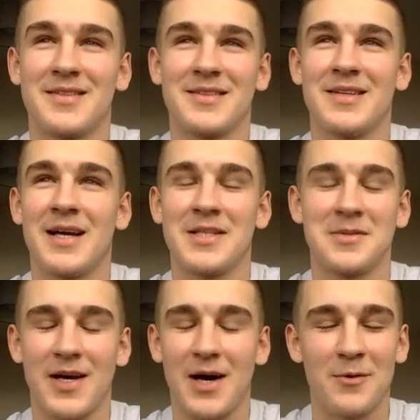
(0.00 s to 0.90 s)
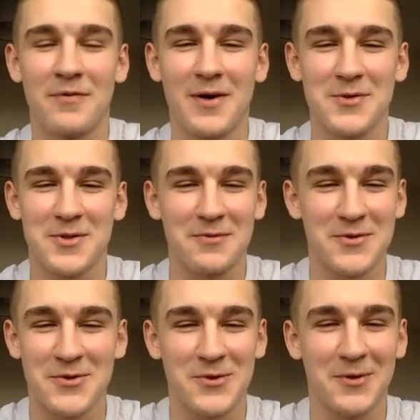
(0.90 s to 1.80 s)
It has to be Aaron Falzon for
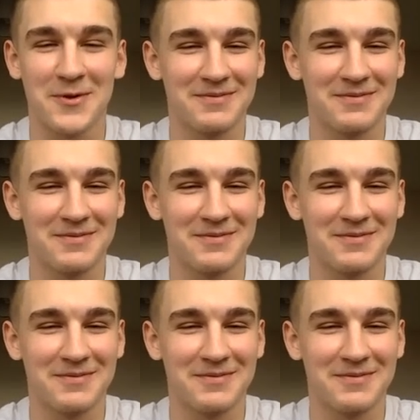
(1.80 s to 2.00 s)
sure.